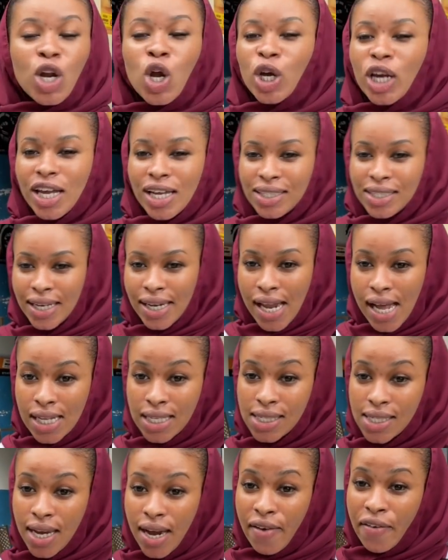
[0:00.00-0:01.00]
located at
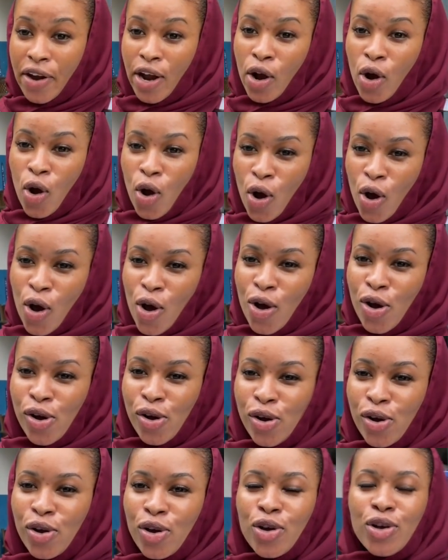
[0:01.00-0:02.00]
Cashapp,
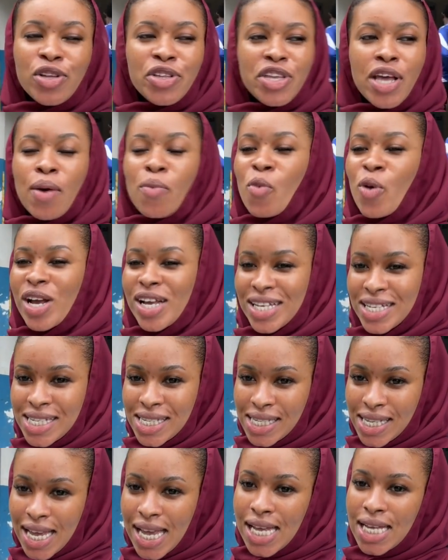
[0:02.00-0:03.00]

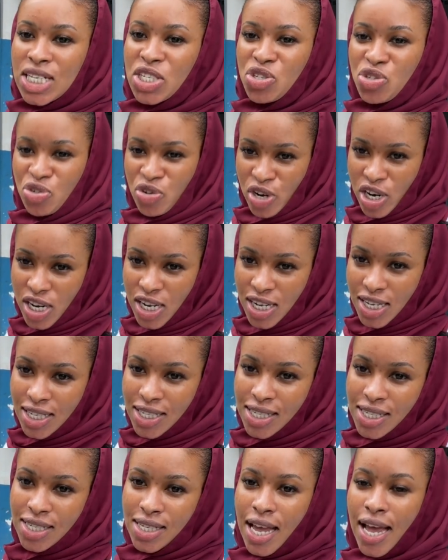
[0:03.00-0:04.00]
Nyamwezi
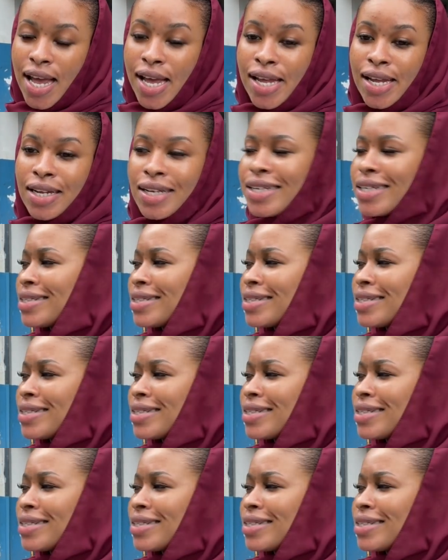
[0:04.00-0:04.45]
Street, and